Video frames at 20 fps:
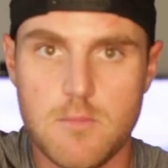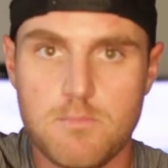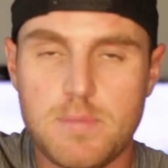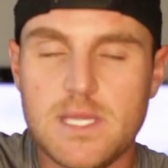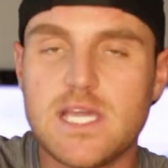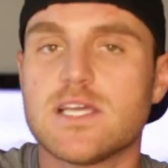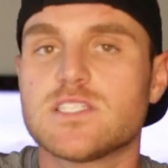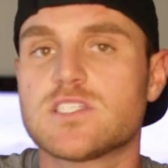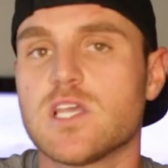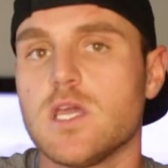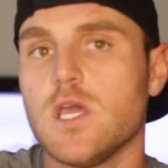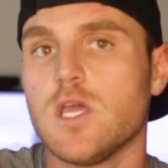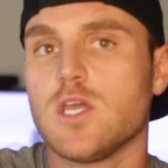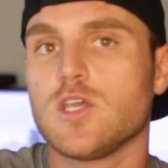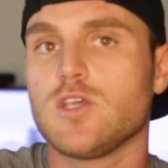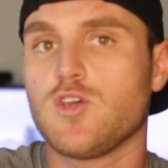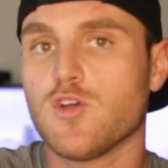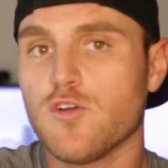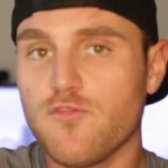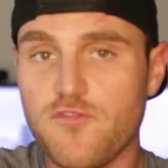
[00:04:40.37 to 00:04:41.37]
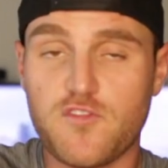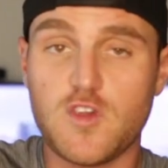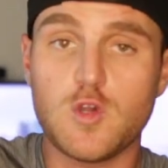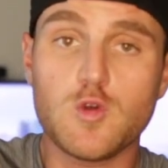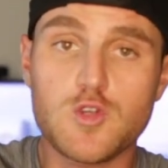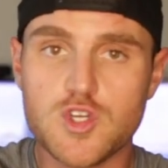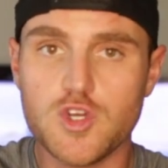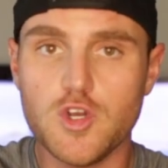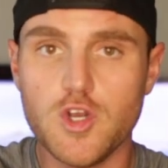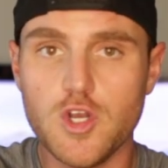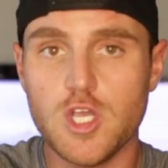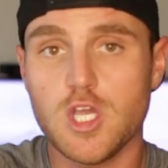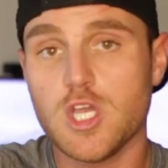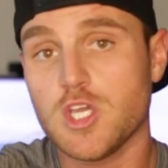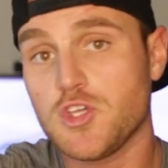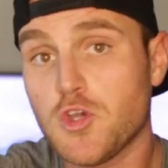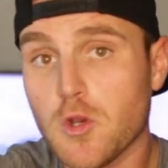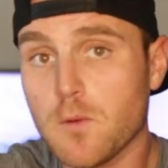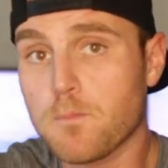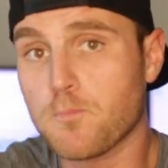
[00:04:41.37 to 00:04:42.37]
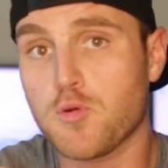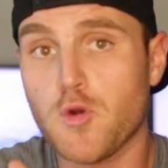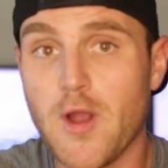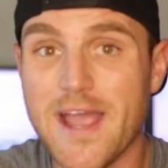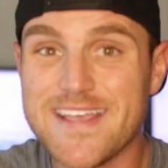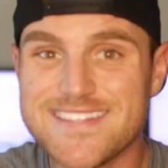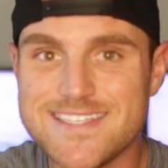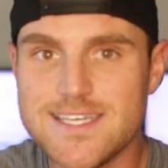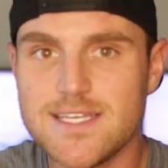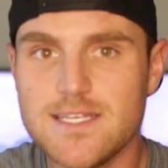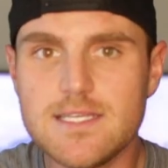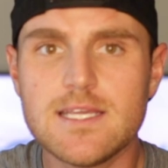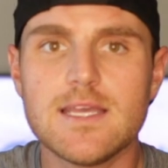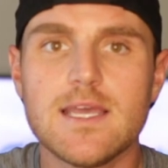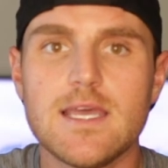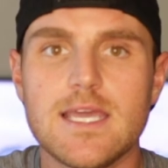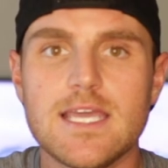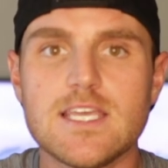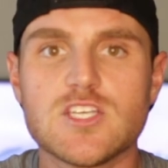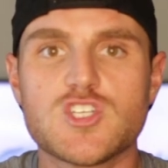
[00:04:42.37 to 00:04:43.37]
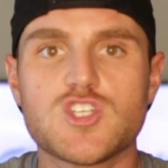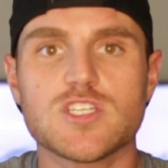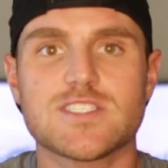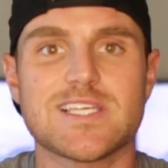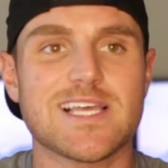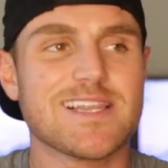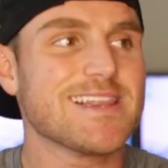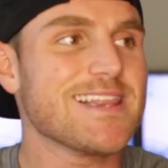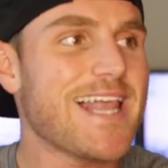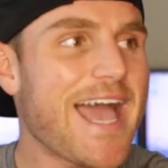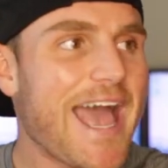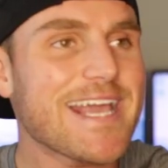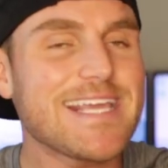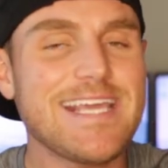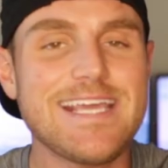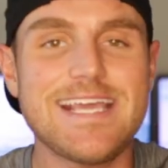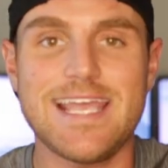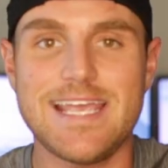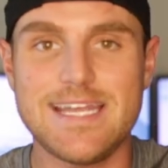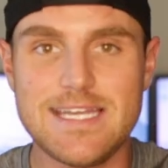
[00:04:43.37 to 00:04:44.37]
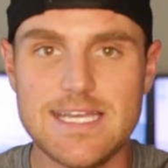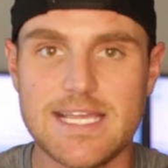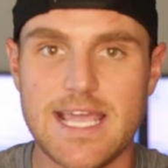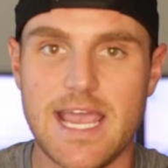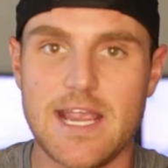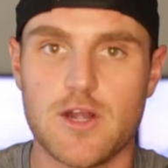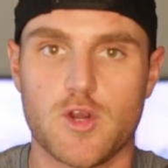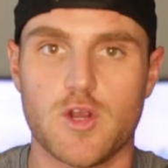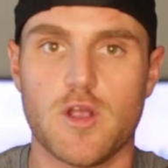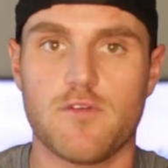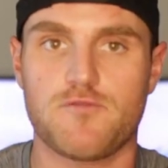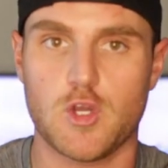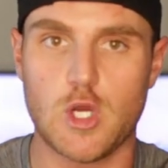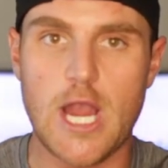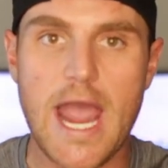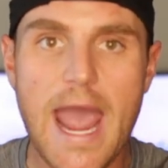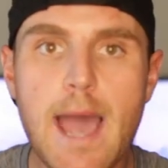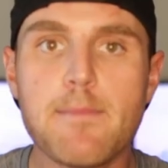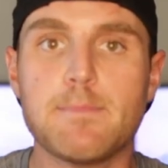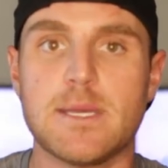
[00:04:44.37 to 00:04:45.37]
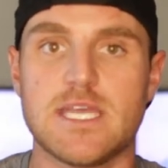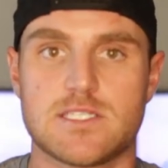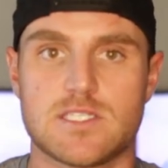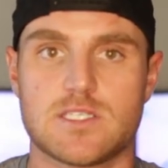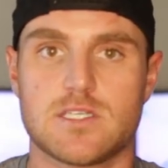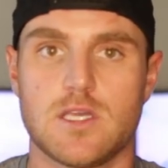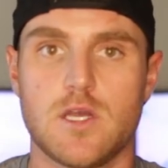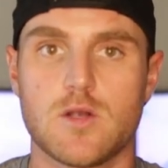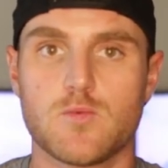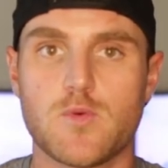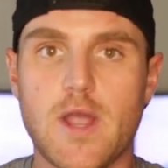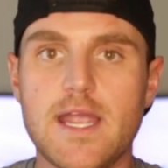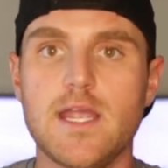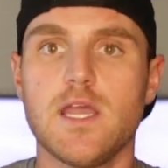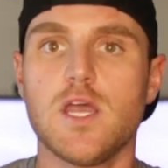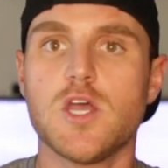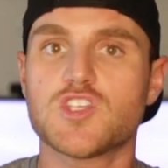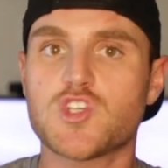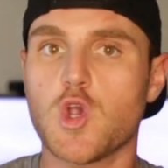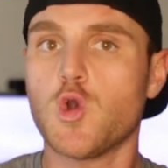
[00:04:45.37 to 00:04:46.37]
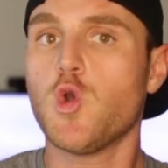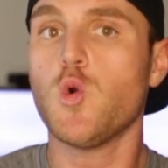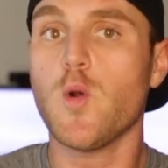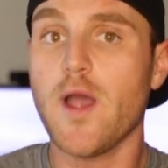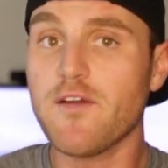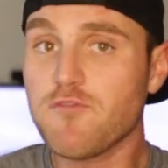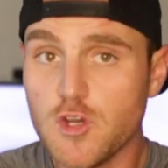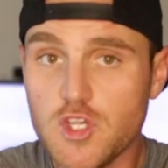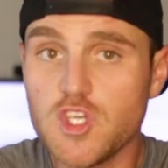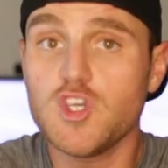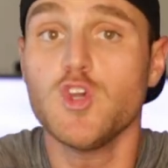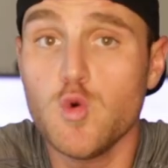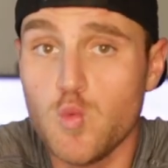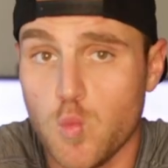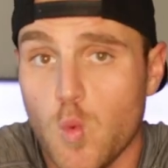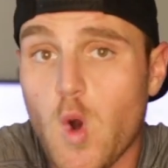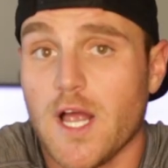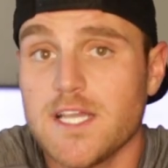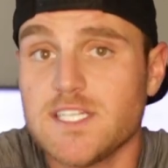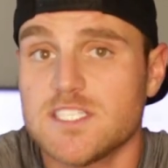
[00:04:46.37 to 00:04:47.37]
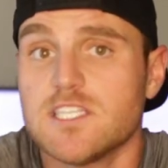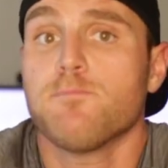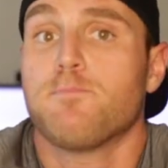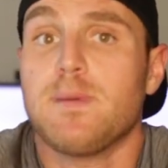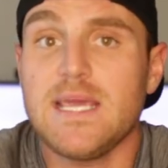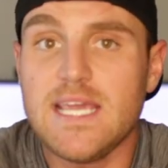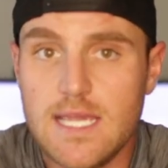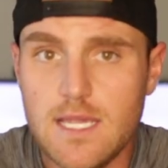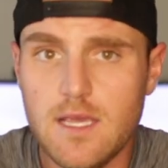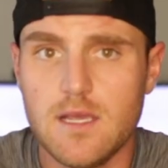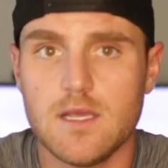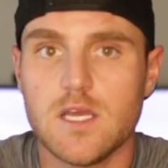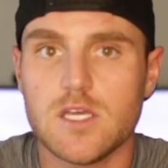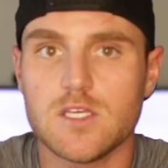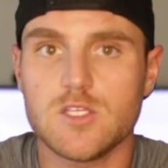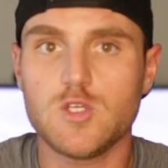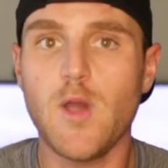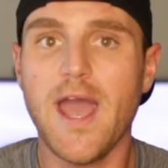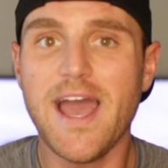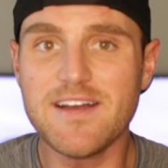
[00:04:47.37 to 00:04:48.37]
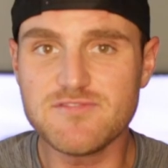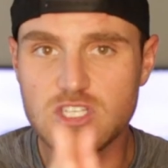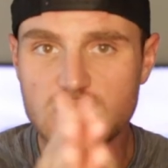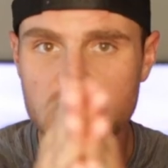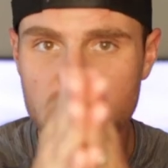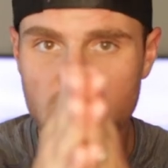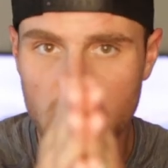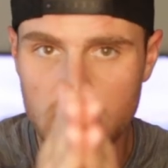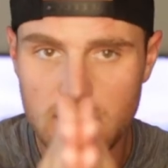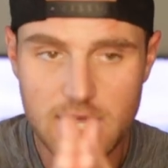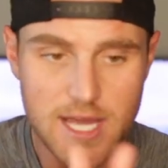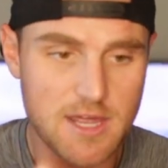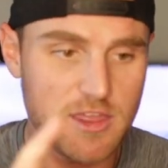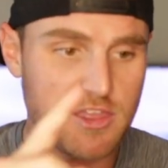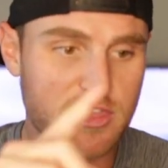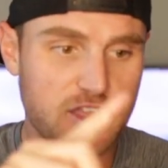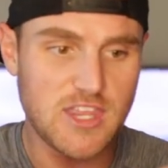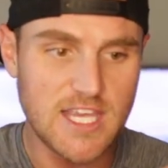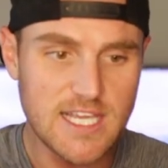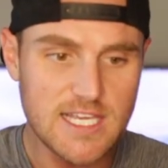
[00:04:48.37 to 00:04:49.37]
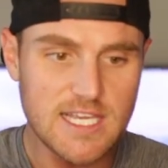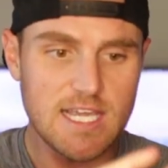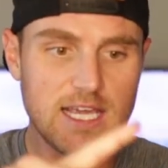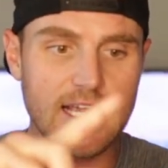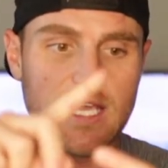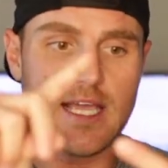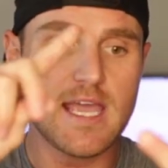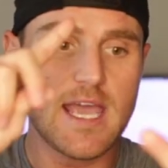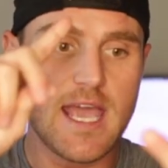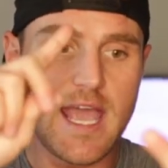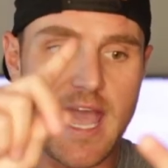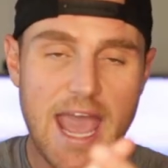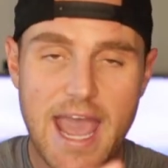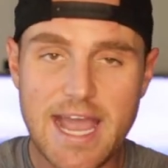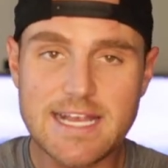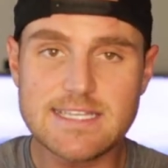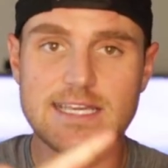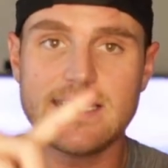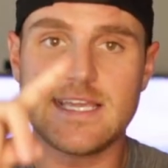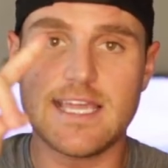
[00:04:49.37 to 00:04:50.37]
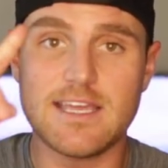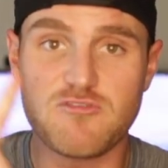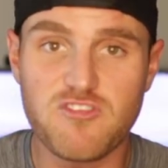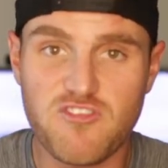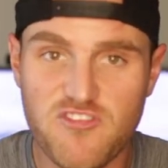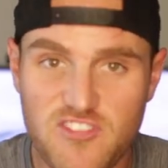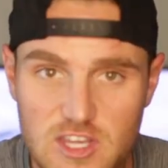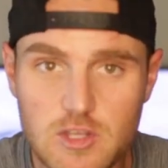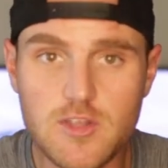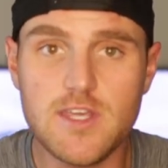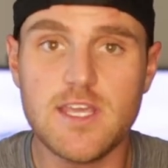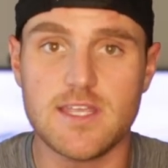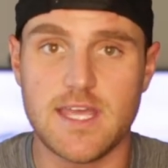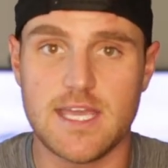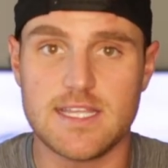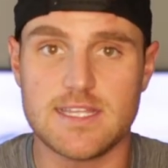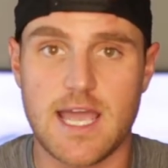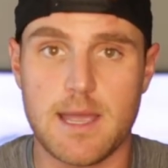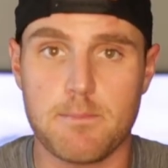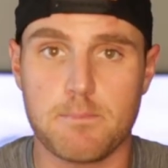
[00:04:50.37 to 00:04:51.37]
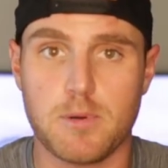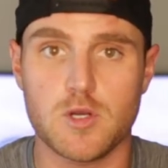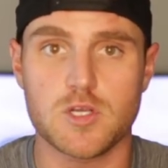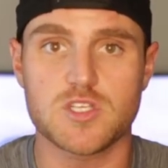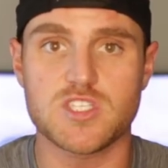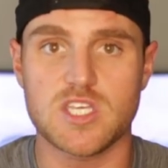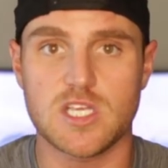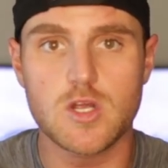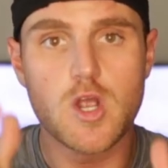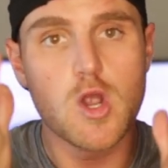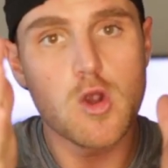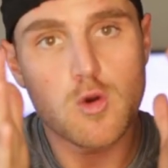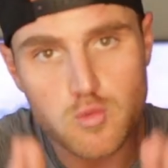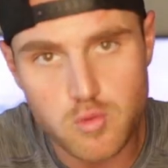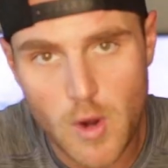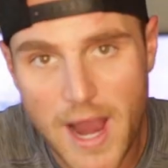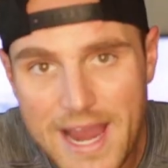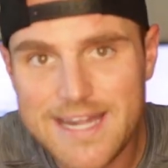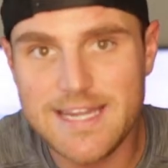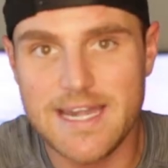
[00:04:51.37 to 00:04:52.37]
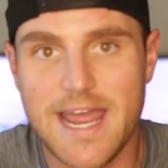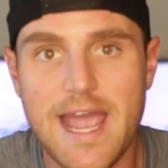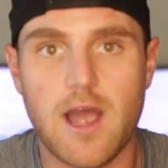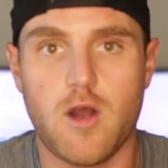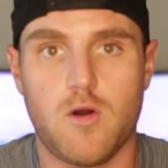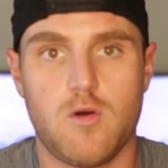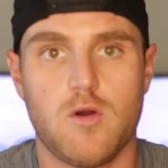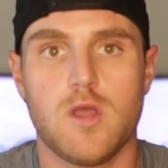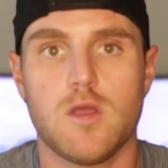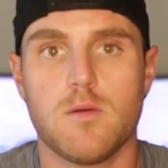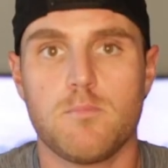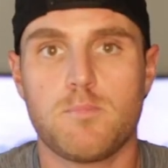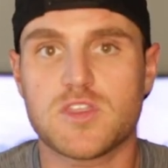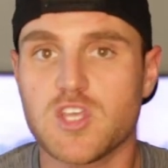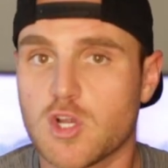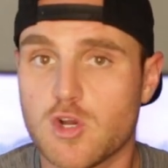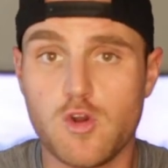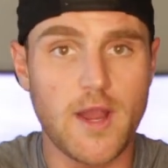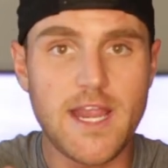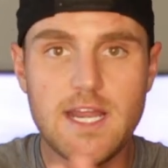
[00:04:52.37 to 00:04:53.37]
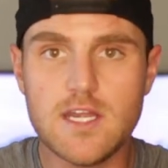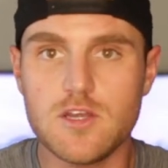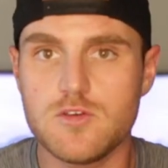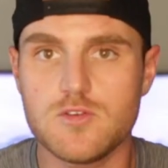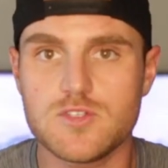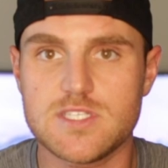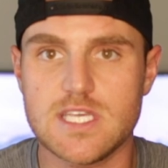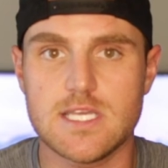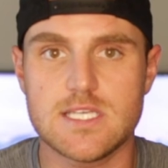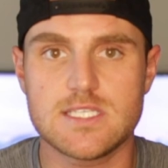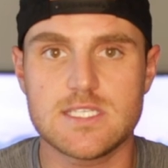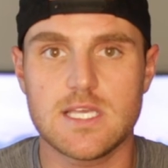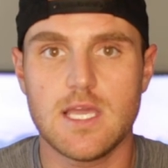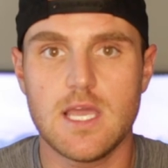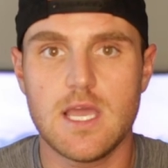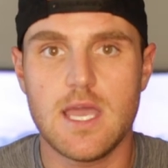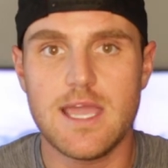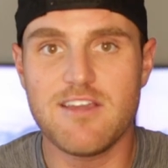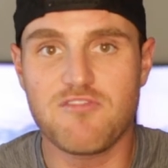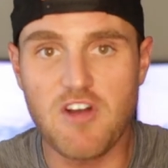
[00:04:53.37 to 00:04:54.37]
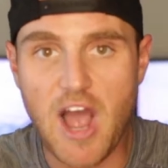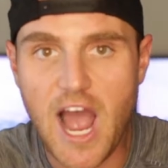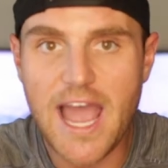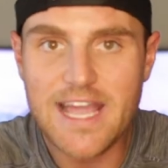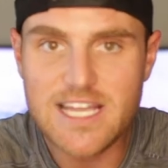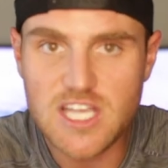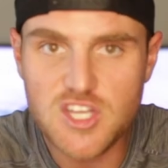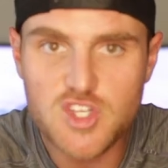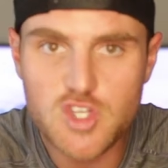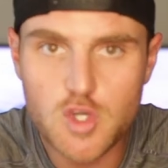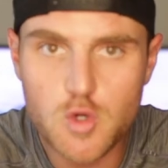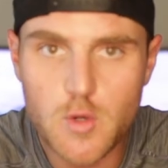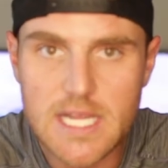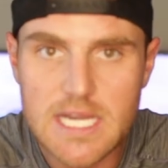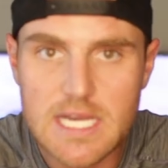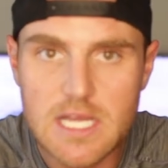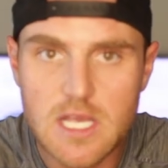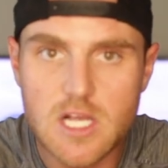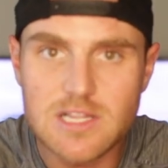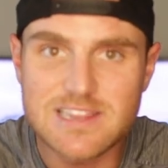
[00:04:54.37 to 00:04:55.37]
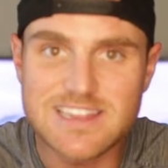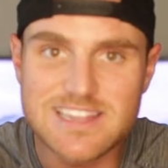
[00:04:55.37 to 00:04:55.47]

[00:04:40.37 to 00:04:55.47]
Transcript: Because your future, your present is just a lagging indicator of your habits, right? So whoever you want to be, you have to start thinking, acting, and feeling like that person right now. But the great news is, if I can do it,